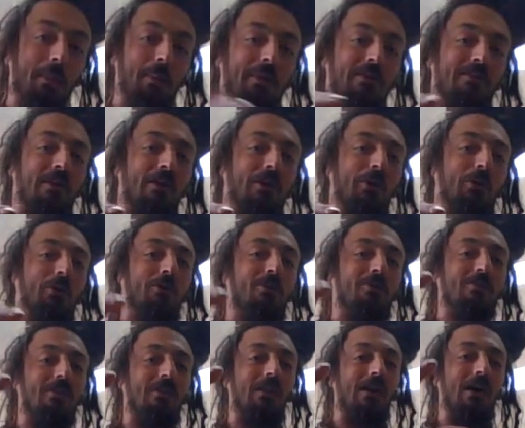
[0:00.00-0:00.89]
me tell you,
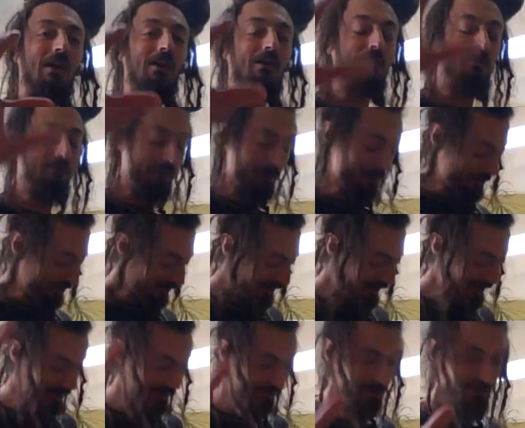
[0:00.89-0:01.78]
there's a lot
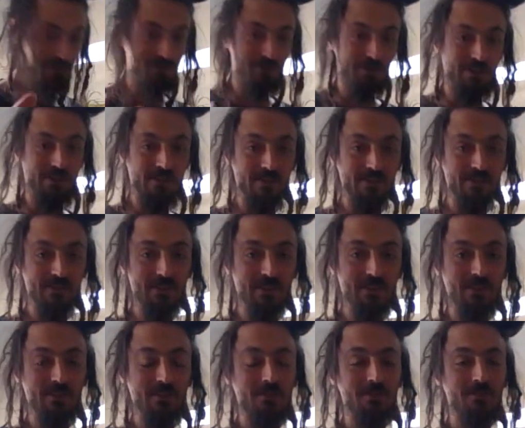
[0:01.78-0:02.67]
of
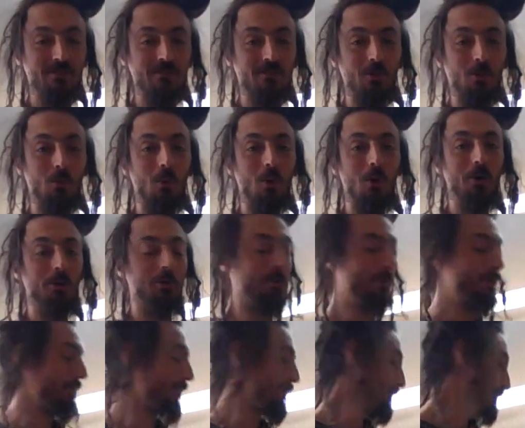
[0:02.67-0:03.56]
intricacies to
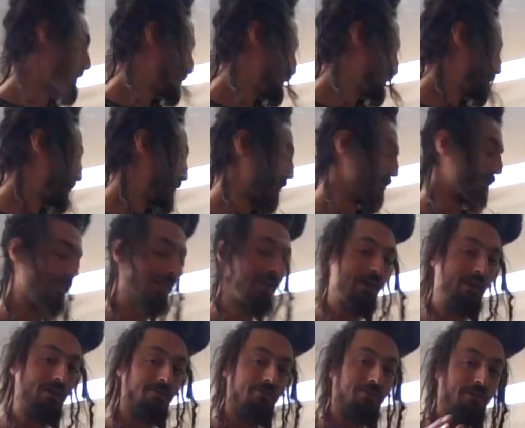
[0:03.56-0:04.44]
water. There's a
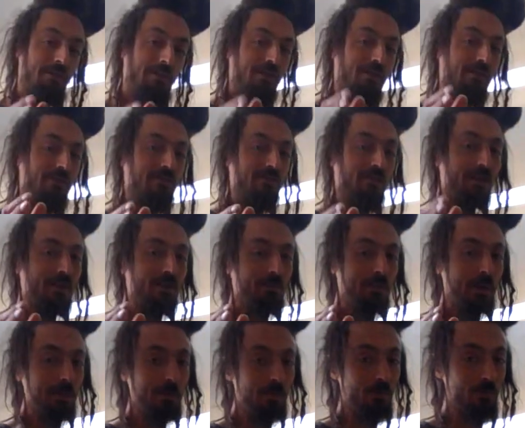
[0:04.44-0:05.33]
lot of things that
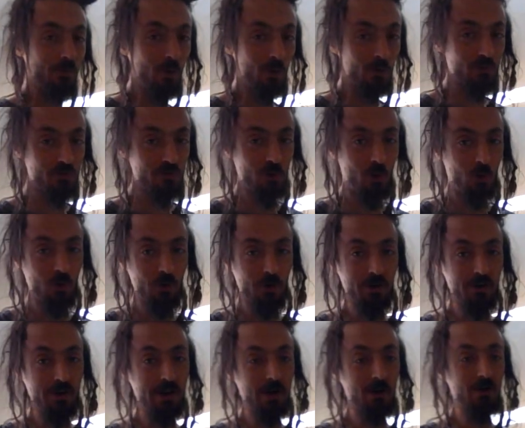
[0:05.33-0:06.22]
people don't
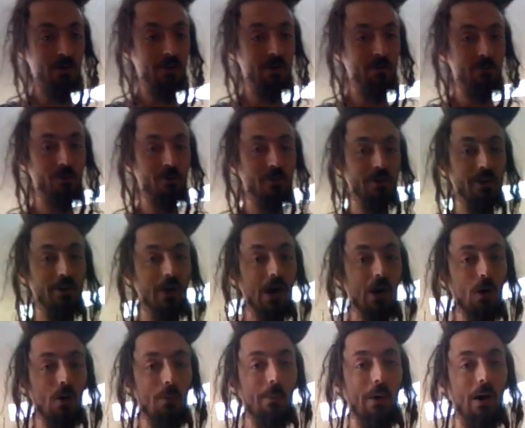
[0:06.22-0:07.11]
ordinarily really
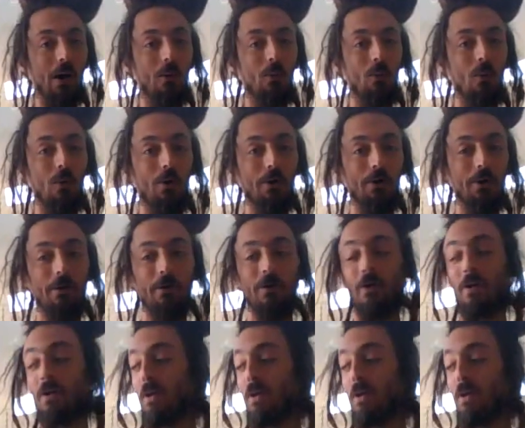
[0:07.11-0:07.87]
know about water.